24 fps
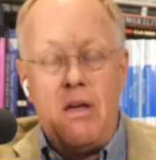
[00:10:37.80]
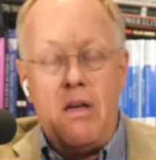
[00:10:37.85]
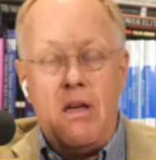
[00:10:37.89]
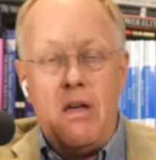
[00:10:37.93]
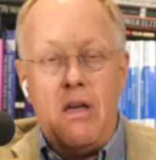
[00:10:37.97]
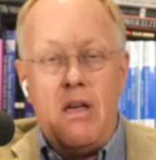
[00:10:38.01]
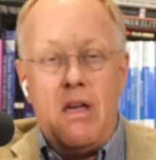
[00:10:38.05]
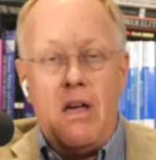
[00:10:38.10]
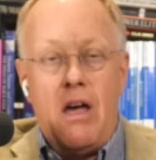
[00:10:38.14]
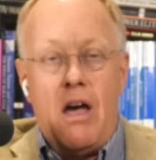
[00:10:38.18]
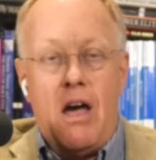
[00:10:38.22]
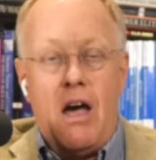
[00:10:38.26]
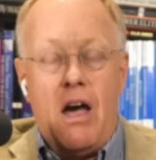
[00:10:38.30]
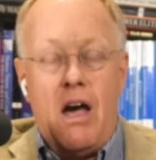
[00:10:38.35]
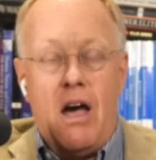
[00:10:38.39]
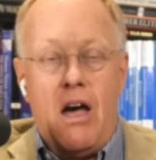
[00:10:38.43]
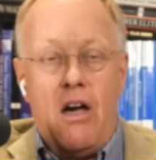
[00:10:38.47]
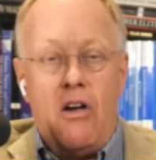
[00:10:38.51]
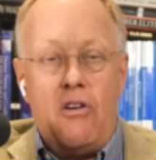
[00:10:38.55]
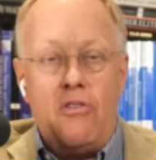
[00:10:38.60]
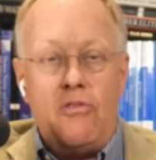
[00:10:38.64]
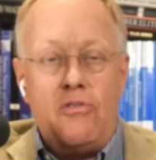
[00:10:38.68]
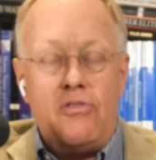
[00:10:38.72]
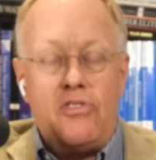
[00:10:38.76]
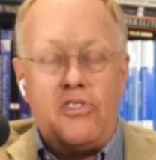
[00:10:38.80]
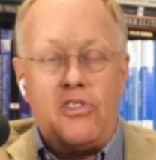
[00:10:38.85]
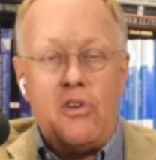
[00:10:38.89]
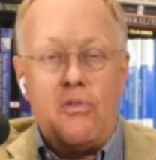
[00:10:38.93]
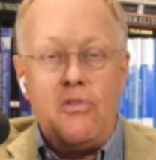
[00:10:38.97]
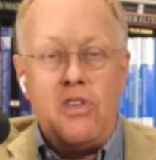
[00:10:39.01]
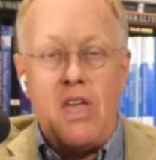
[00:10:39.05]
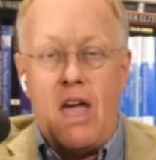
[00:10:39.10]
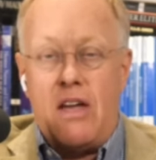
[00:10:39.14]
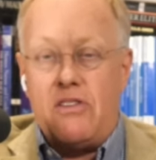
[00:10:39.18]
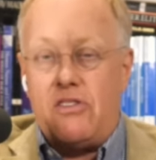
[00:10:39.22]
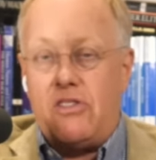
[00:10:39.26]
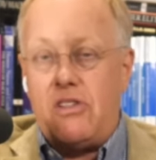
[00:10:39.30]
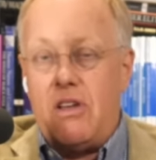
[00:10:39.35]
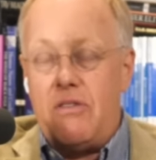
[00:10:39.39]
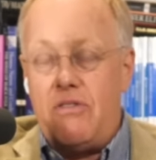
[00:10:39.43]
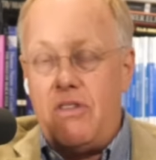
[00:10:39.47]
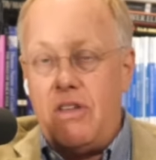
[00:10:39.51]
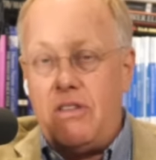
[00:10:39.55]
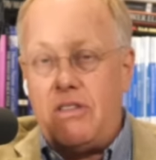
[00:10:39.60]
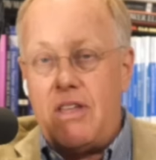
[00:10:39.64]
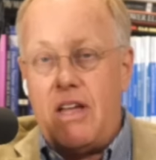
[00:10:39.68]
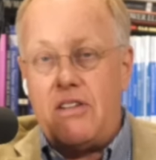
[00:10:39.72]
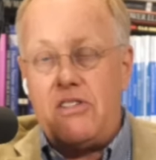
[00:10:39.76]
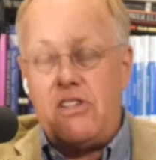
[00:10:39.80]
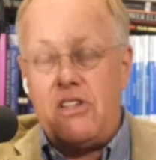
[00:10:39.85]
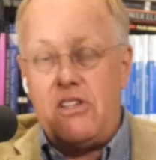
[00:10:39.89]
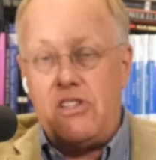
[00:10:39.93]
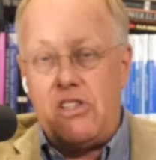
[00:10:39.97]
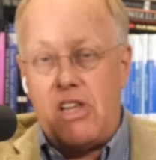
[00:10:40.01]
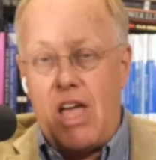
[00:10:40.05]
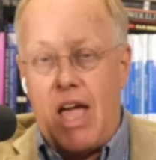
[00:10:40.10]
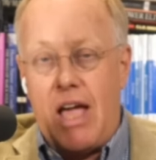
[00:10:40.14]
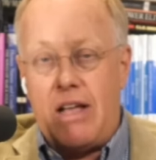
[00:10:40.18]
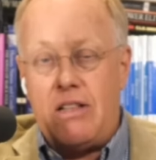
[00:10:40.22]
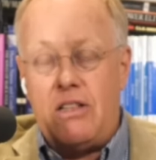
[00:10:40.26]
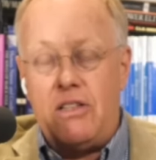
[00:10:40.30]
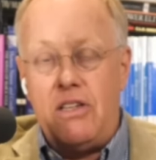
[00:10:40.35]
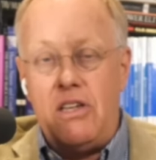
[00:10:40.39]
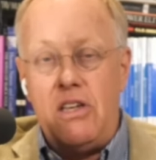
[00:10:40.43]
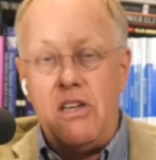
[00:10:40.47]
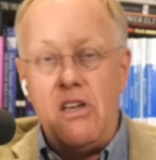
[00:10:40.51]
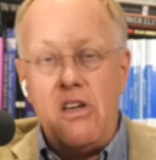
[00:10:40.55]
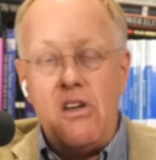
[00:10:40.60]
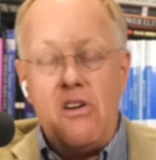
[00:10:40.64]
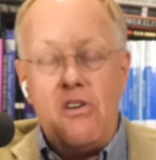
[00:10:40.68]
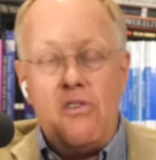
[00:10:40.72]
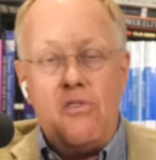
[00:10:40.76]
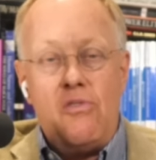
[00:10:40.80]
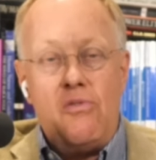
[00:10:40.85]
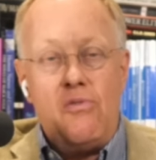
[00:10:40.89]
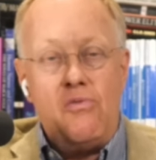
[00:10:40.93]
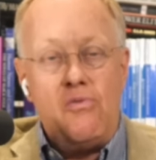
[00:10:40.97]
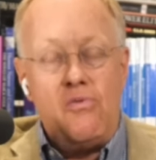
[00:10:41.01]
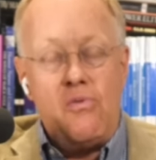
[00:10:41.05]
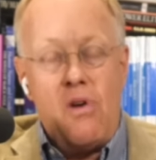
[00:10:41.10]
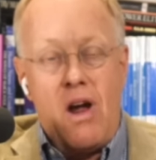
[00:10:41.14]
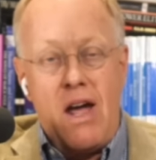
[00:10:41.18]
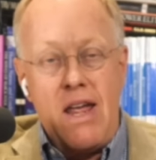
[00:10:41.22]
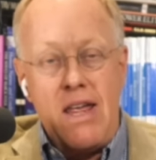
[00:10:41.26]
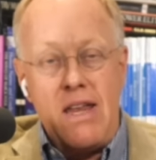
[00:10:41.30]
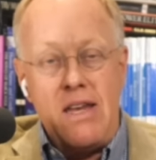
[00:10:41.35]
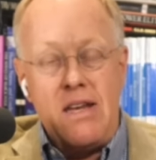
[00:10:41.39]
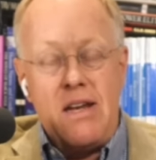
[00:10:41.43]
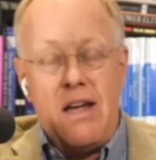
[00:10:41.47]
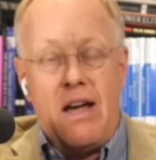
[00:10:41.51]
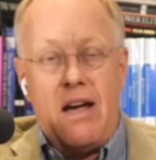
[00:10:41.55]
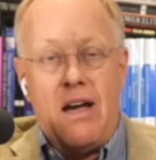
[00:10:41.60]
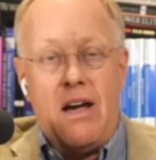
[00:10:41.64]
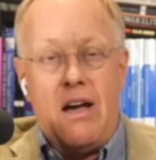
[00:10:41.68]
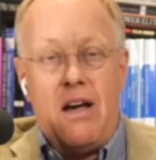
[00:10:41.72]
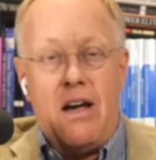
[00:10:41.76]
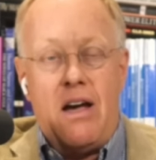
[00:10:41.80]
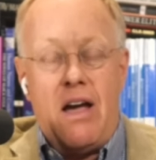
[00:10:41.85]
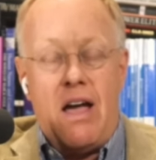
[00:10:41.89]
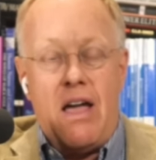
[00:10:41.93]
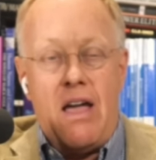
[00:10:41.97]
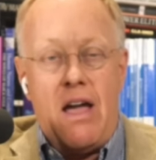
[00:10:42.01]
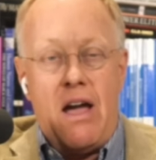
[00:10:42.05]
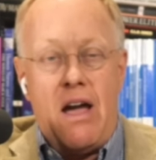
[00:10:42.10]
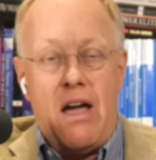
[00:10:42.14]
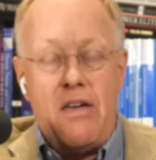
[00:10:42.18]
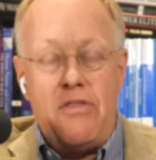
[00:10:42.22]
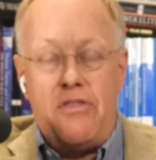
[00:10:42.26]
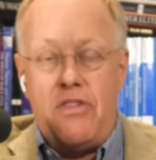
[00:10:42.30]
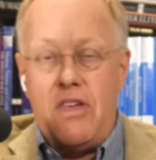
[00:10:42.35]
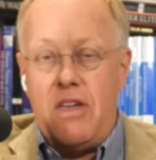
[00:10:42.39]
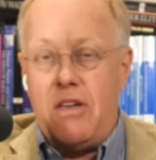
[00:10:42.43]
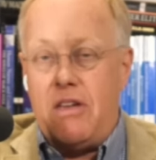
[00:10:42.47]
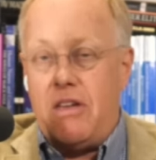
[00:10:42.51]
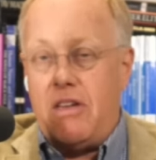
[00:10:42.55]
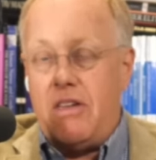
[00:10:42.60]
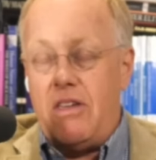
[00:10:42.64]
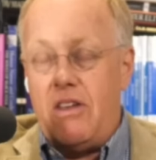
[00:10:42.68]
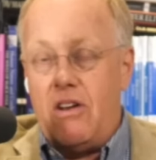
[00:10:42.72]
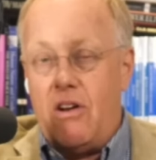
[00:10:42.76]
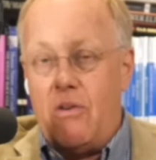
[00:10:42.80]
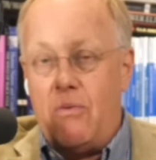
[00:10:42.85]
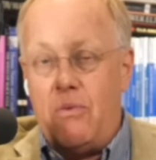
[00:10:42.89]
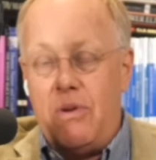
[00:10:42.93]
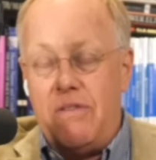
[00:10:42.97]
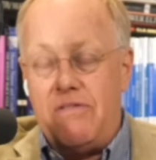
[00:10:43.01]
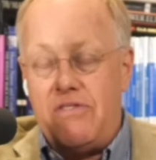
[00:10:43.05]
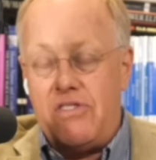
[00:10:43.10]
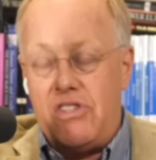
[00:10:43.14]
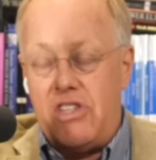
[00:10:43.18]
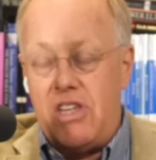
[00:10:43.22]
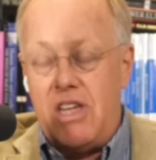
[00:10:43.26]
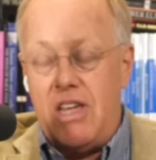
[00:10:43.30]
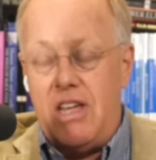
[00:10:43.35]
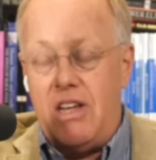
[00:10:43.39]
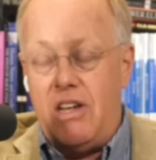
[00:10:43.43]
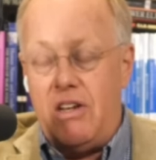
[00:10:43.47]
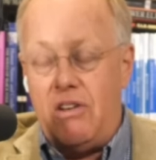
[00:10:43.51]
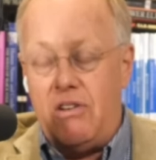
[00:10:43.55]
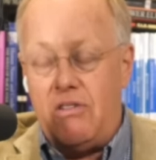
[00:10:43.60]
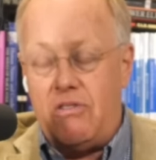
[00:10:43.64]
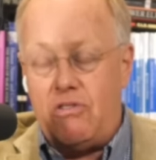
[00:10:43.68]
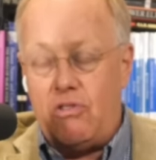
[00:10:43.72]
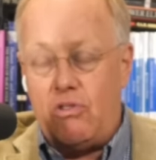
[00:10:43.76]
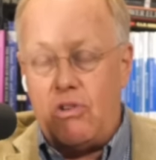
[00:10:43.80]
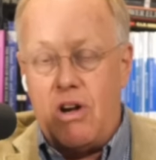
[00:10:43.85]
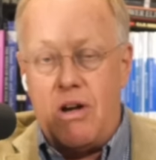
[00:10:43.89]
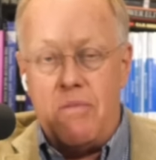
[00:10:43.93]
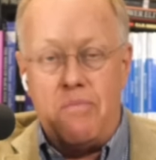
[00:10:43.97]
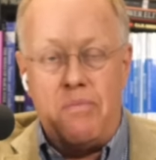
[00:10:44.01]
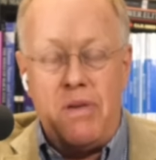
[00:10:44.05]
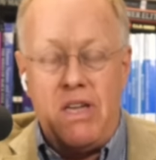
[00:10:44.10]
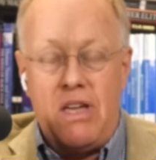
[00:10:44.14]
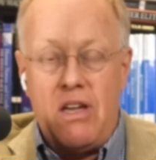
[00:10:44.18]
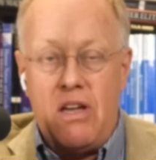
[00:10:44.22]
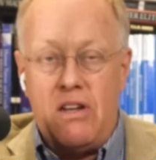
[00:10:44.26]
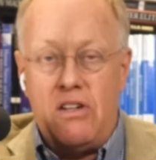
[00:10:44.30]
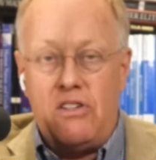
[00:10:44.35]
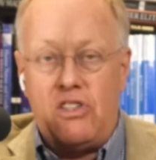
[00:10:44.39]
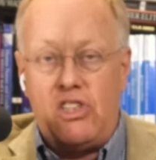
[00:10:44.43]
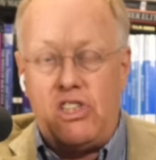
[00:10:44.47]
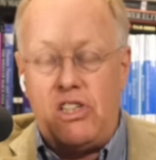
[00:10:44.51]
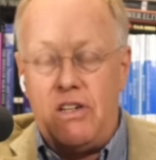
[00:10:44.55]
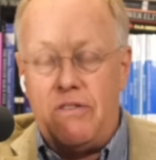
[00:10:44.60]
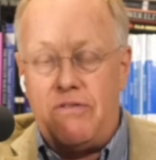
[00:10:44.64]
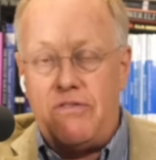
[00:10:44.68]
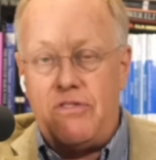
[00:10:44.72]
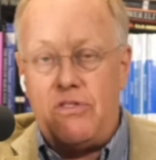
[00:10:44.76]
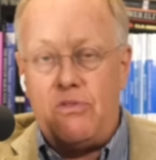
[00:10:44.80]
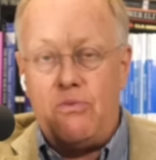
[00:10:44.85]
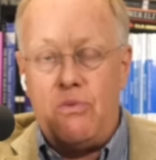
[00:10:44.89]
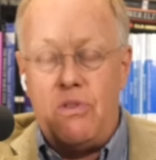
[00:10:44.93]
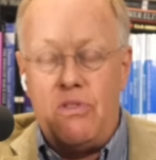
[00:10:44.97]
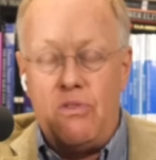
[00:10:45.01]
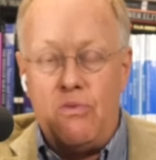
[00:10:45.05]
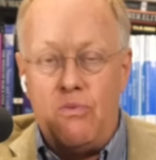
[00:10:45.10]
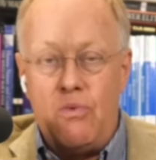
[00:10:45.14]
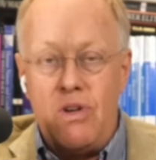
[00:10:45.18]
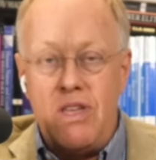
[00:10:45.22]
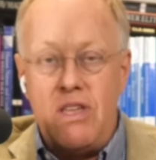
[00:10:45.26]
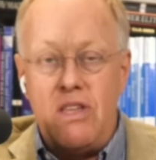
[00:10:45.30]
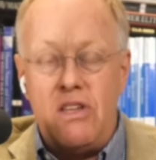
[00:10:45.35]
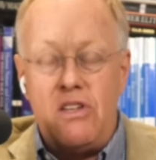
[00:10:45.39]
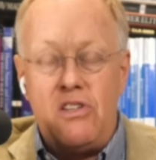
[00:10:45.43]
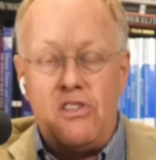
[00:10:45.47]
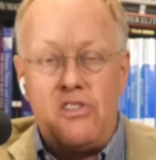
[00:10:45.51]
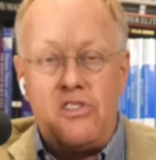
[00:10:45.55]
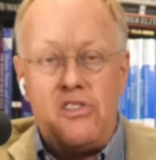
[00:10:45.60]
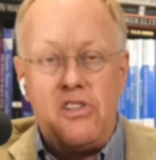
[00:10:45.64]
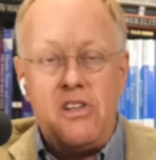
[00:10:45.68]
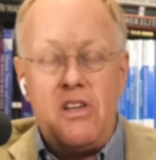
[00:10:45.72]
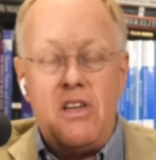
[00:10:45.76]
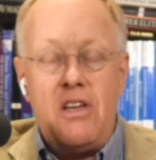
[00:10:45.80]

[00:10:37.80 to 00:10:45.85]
So yes, I think that's exactly right. I think, you know, we've seen Trump, he kind of shifts with the winds.